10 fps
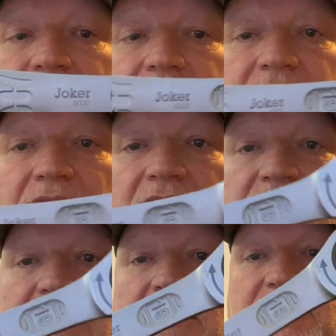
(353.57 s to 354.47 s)
Check
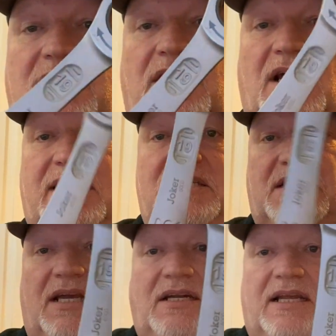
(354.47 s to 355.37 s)
those out. This is a
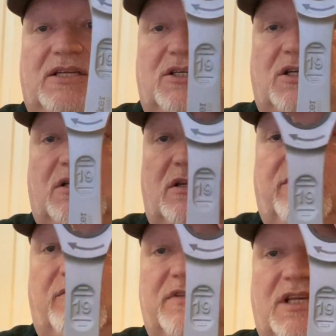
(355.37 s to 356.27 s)
19-inch, and you've
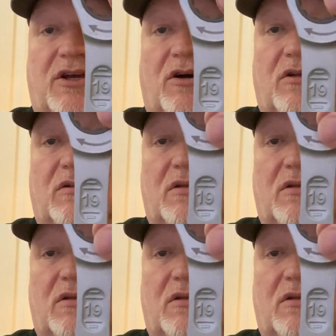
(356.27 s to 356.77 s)
obviously got